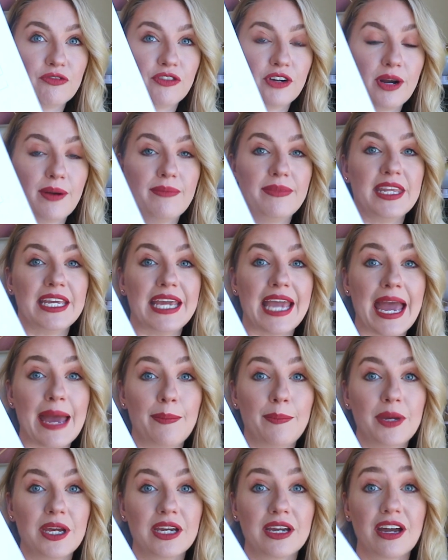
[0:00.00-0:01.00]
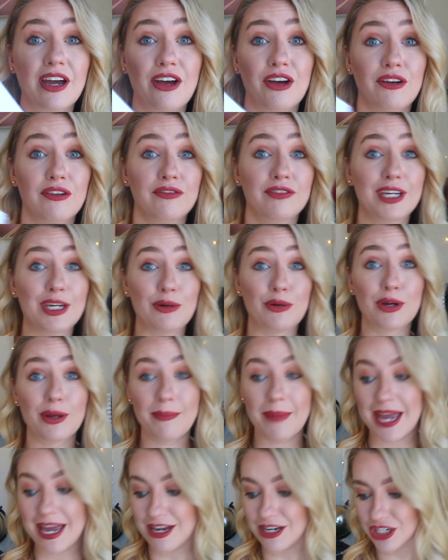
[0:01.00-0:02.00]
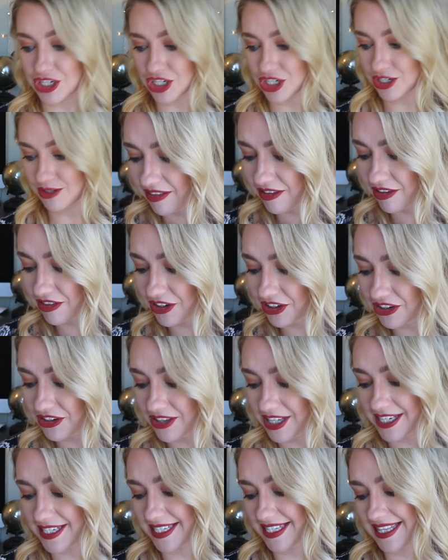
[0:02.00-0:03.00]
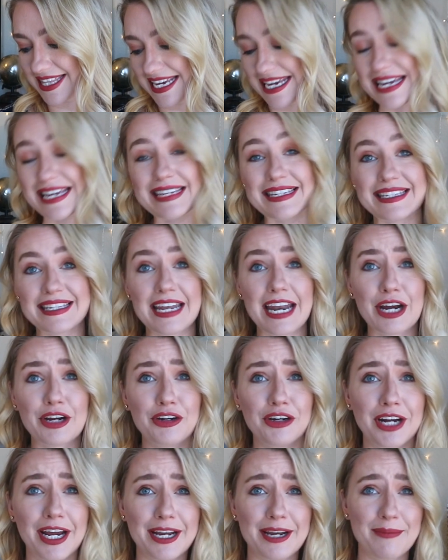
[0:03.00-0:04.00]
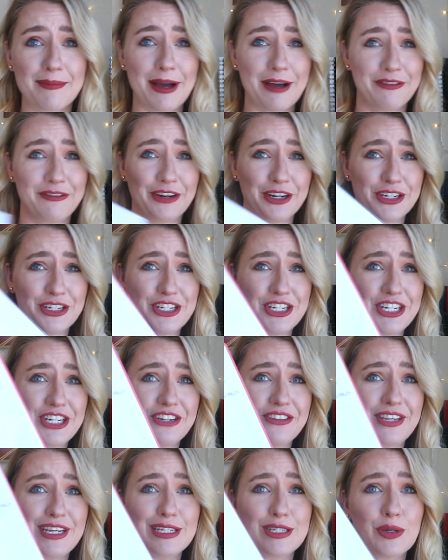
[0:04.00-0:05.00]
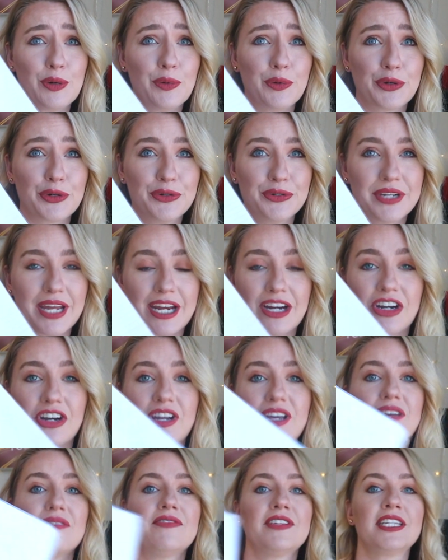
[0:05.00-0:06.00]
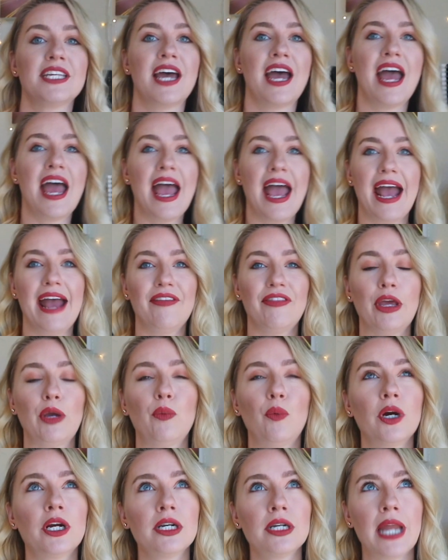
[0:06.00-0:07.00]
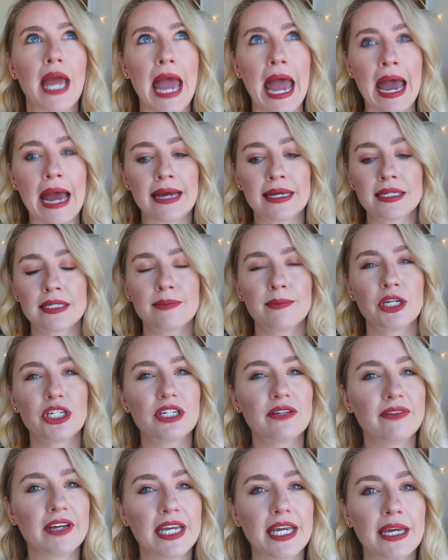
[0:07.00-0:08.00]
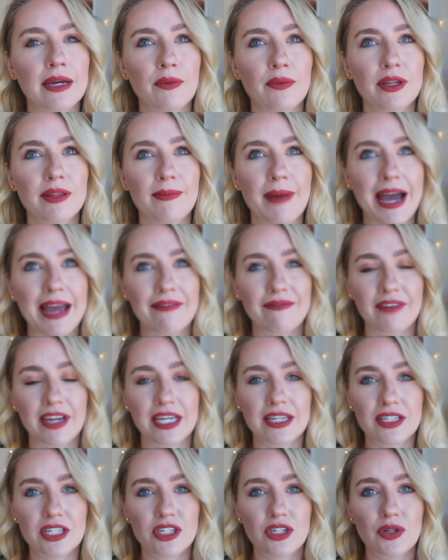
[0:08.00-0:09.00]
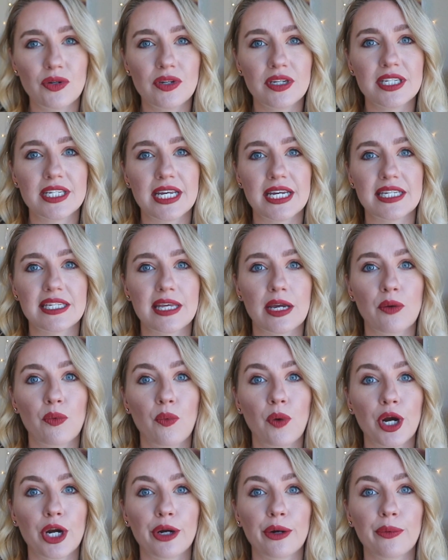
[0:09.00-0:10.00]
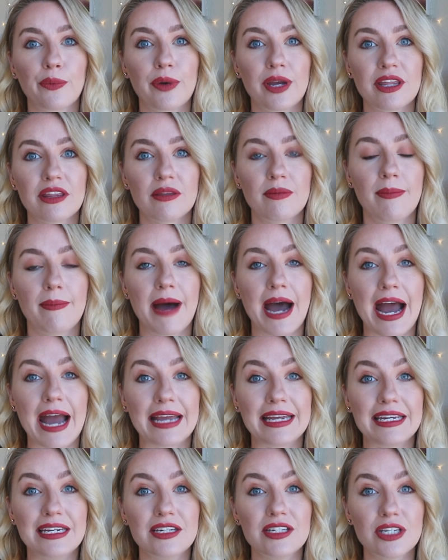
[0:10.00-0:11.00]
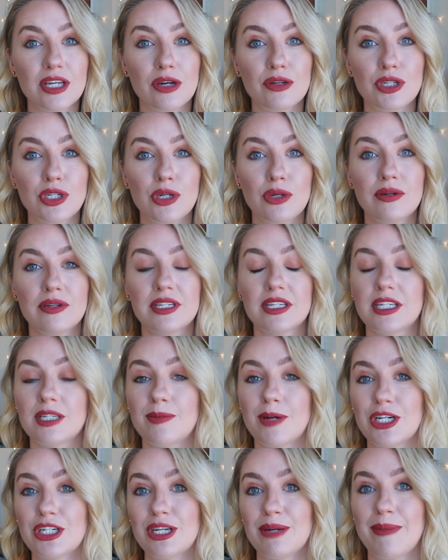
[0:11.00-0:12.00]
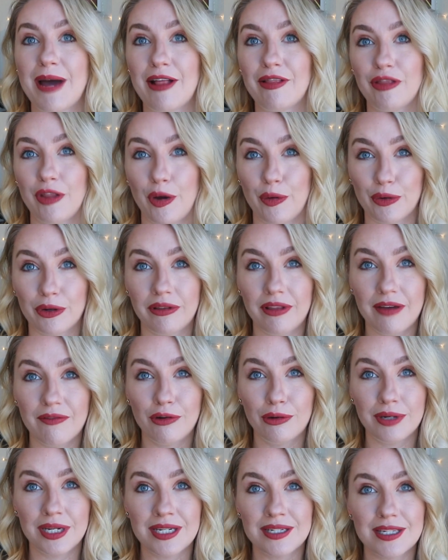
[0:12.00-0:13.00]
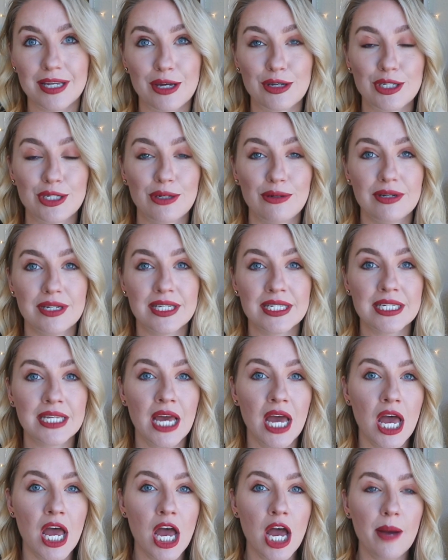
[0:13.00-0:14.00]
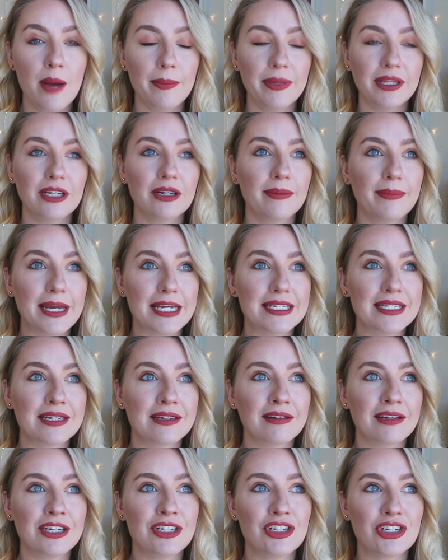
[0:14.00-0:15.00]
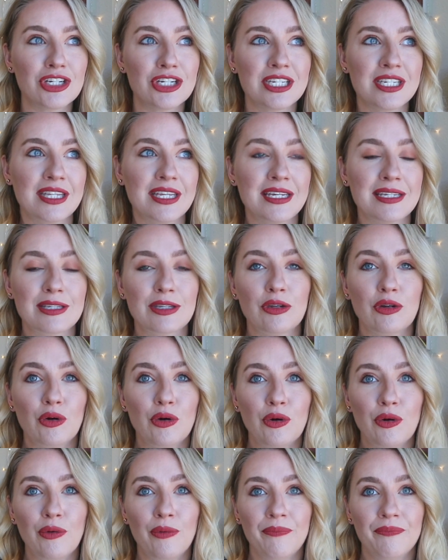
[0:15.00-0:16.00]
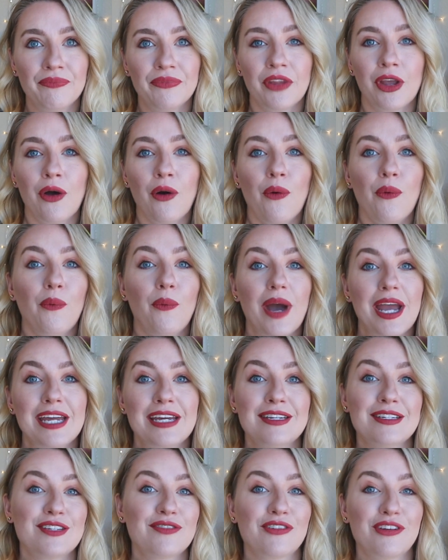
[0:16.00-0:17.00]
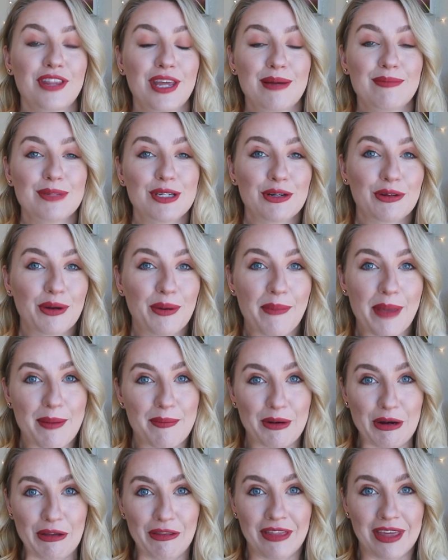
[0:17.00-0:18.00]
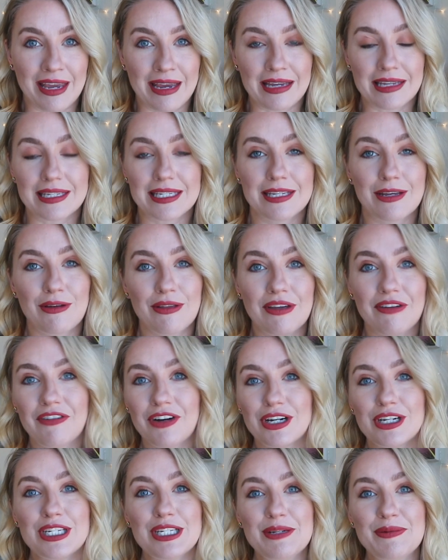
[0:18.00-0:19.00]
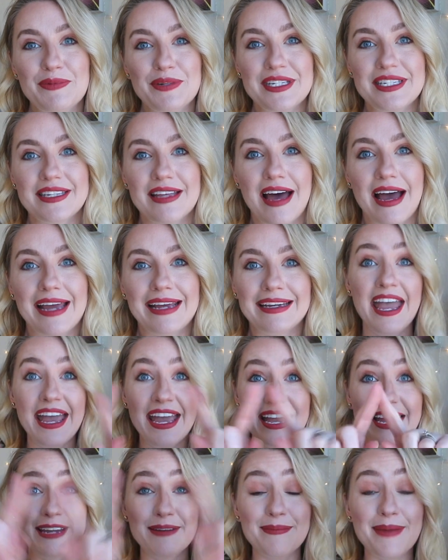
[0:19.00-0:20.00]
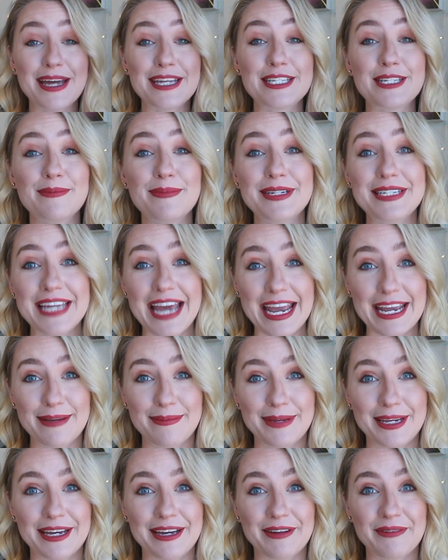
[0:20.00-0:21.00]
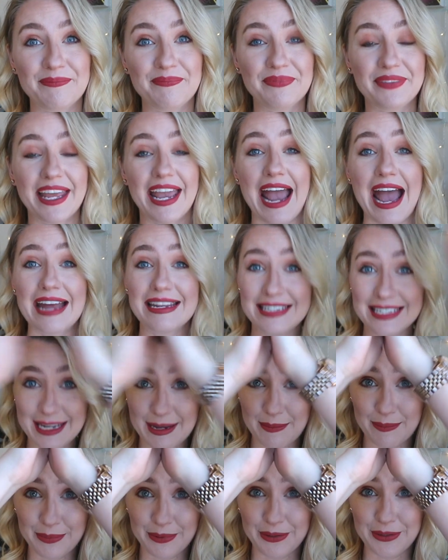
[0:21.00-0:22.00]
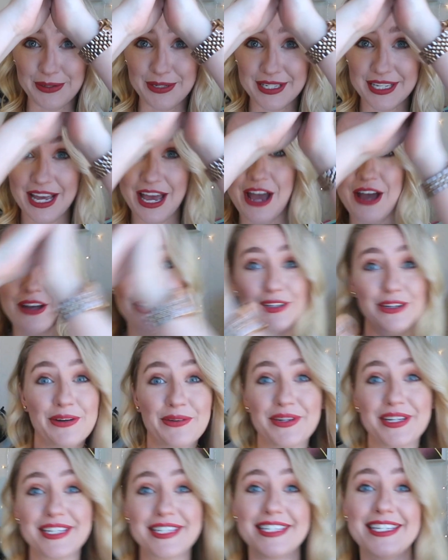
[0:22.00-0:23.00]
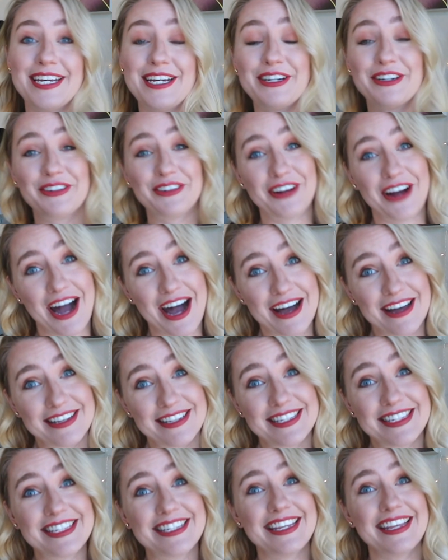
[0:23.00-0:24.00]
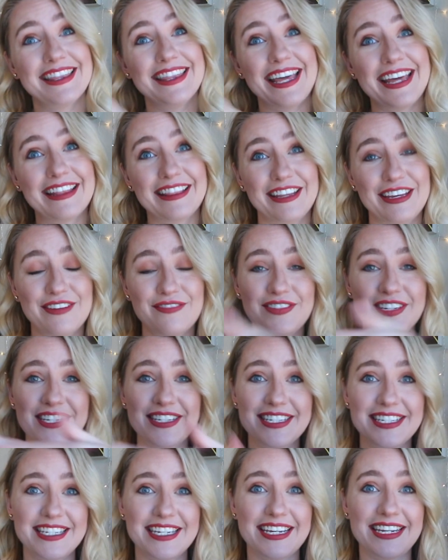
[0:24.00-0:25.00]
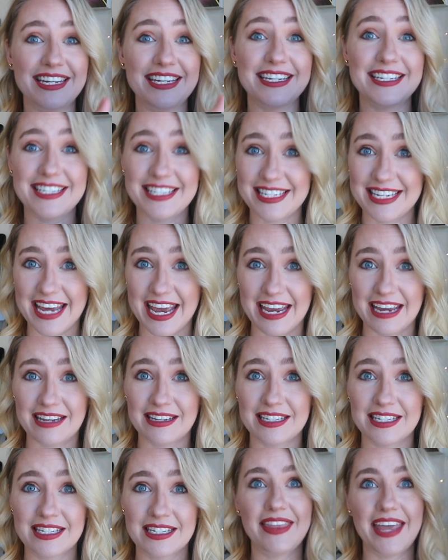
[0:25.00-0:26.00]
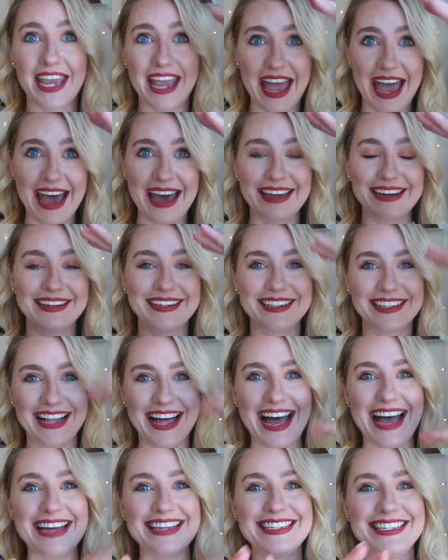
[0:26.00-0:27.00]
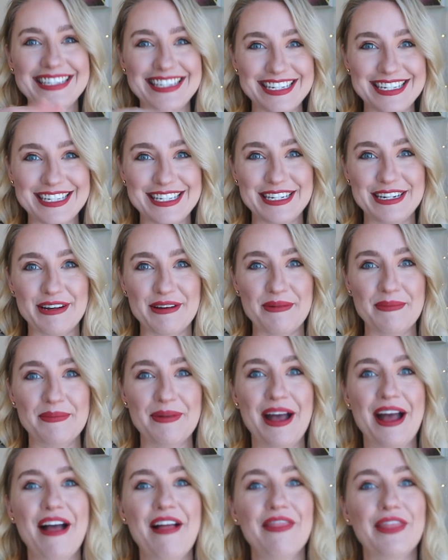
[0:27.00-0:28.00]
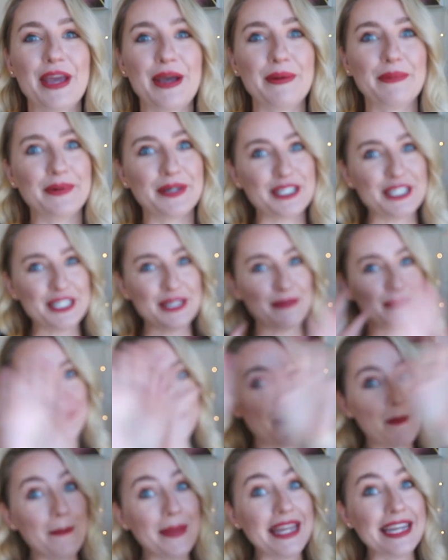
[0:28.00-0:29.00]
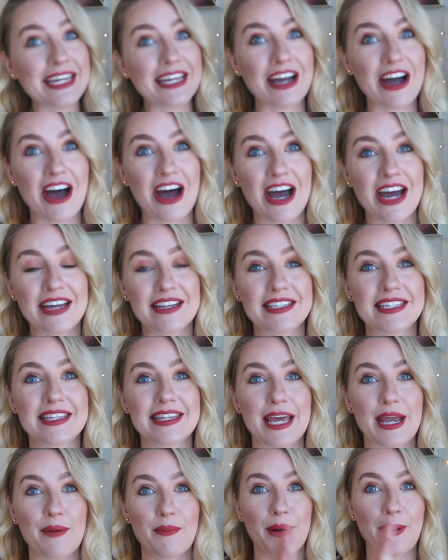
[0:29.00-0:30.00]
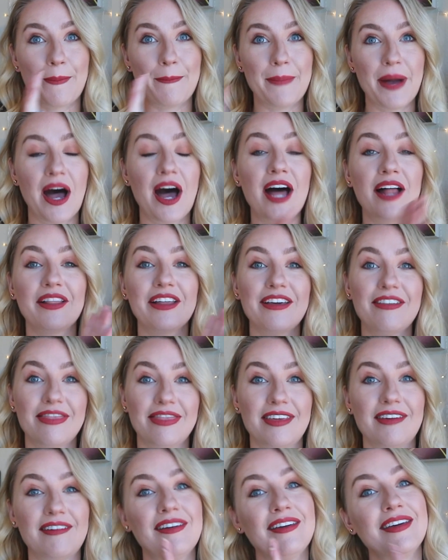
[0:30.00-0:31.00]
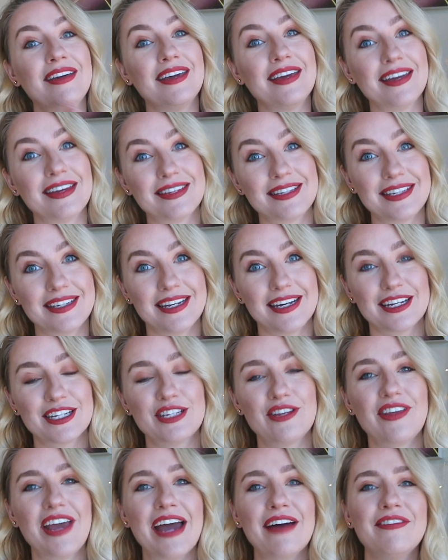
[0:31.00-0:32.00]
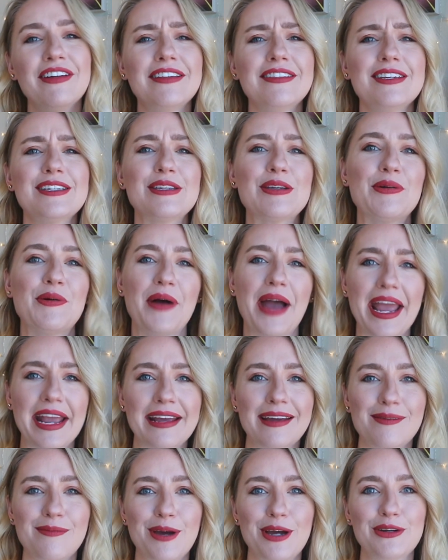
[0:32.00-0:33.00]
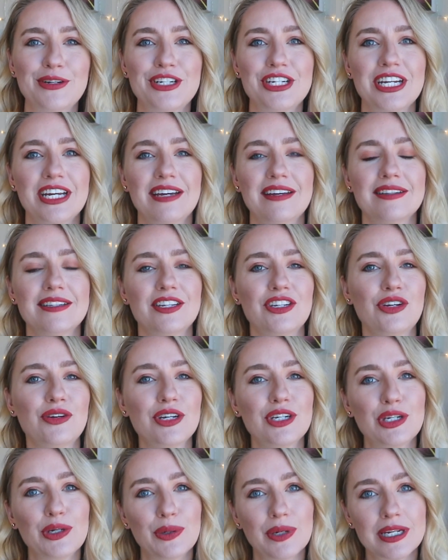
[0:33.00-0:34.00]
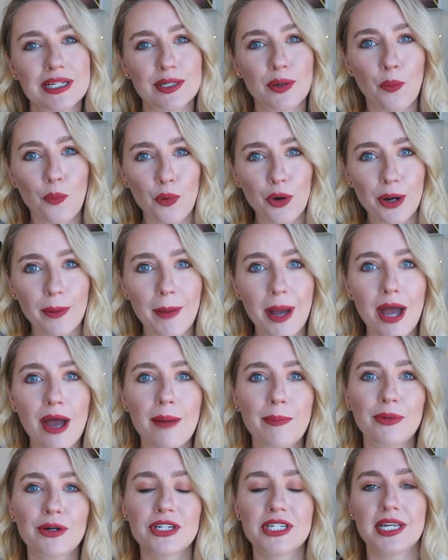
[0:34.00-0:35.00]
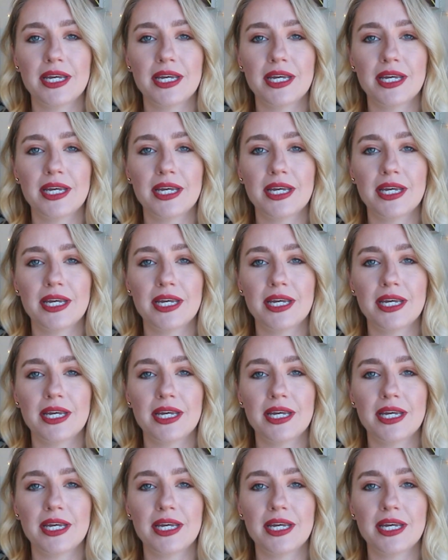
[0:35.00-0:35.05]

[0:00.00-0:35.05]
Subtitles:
from the Epic of Gilgamesh. Then there are these things that I created my first year, these oral narratives, and they weren't as much of a hit with my advanced students as they were with my ESOL students, especially my lower level ESOL students. But they're basically just these little ways for them to remember things. So the first one was like, in Mesopotamia, they had temples known as ziggurats. They lived in city-states. They had a class system. They worshipped many gods. They were polytheistic. So they have like these little hand motions, and you can do it as a warm-up or